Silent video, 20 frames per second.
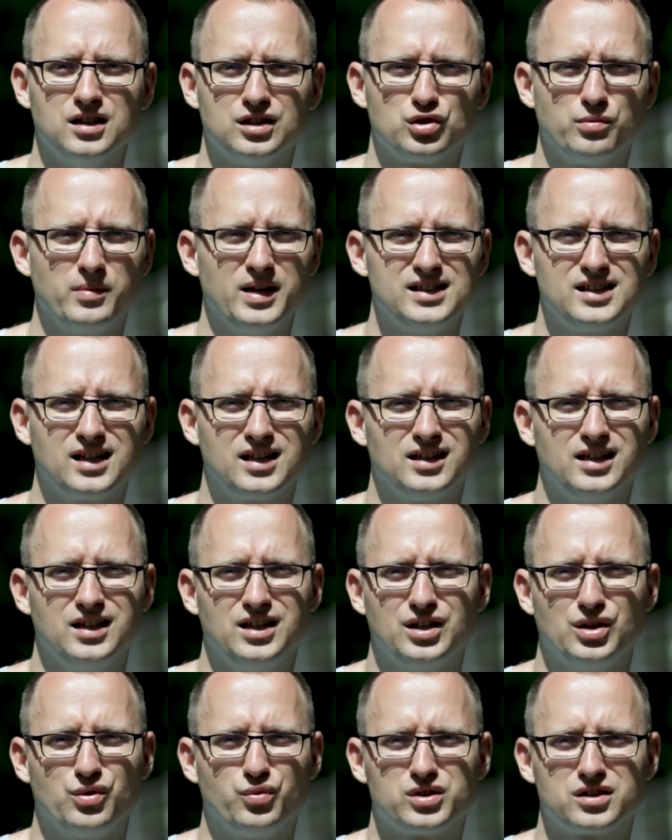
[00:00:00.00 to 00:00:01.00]
So
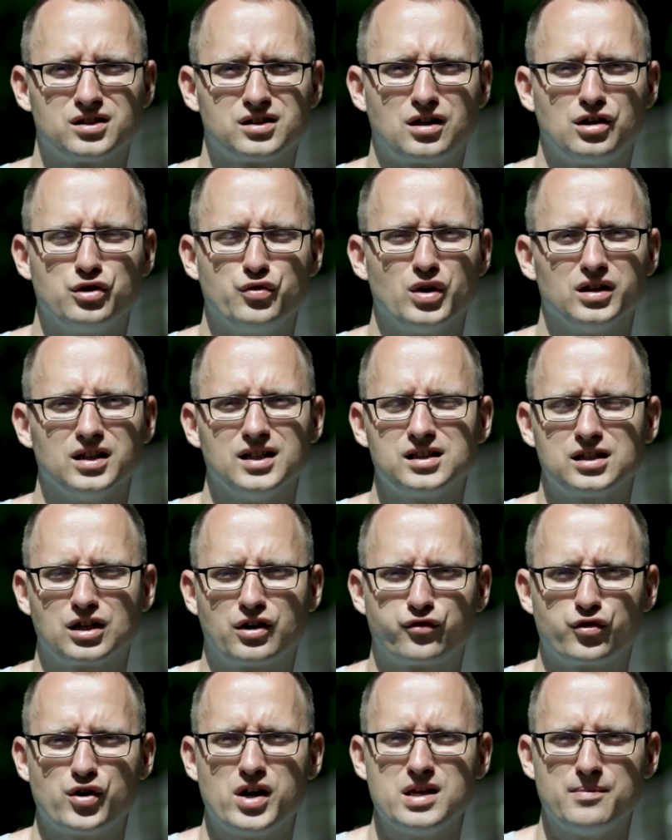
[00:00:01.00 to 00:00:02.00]
basically, it was
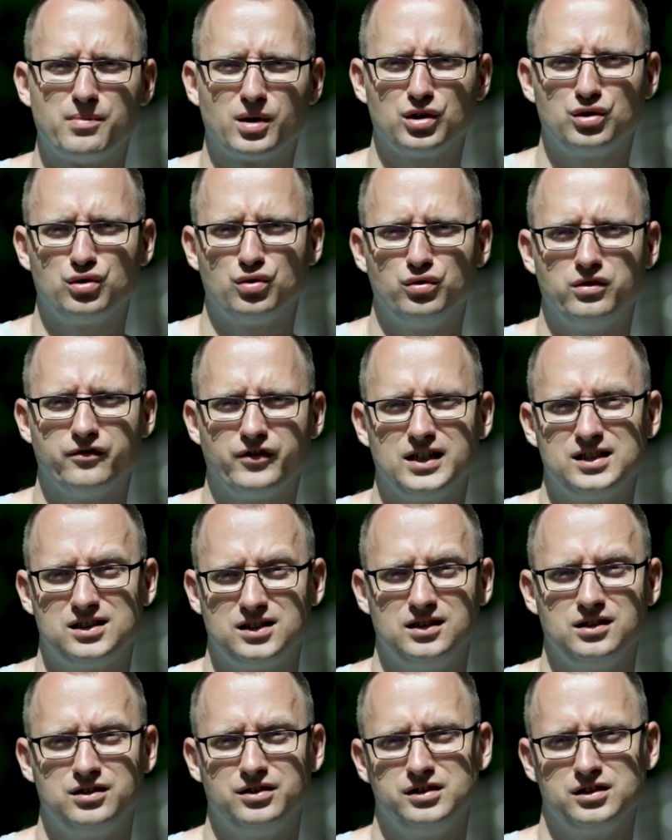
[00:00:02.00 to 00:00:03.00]
unrealistic for anybody to
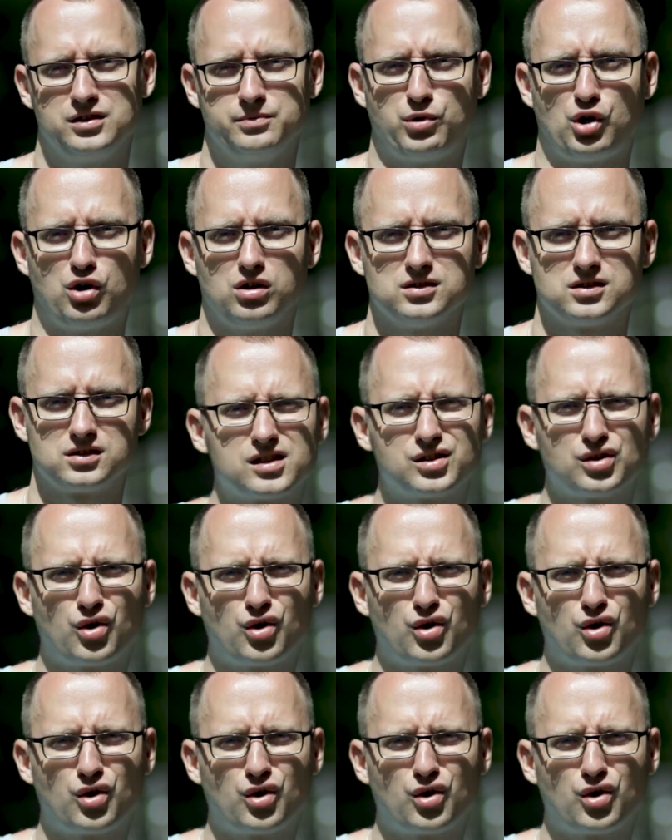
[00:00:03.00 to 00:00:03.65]
invest into these bonds.